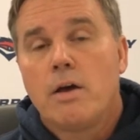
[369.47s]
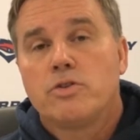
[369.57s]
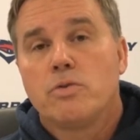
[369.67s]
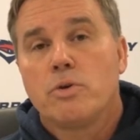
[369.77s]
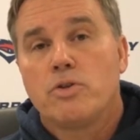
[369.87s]

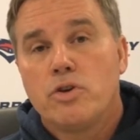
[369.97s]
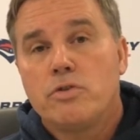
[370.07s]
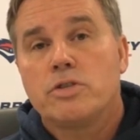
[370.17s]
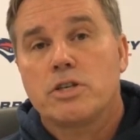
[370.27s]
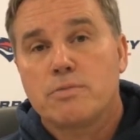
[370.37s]
to
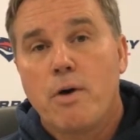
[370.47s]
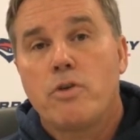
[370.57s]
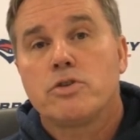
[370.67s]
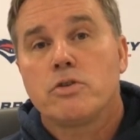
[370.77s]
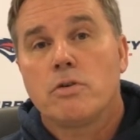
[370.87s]
reduce
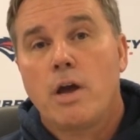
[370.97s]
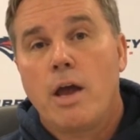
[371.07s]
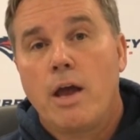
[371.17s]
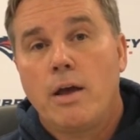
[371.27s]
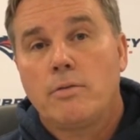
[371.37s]
exposure
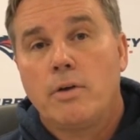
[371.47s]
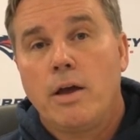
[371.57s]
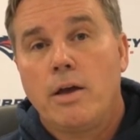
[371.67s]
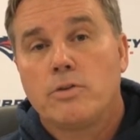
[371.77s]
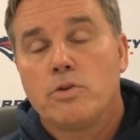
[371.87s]

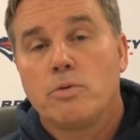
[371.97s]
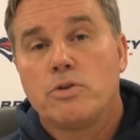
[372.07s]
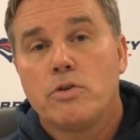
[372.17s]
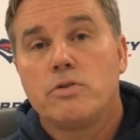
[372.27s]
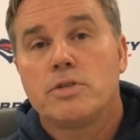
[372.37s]
and to
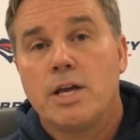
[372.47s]
reduce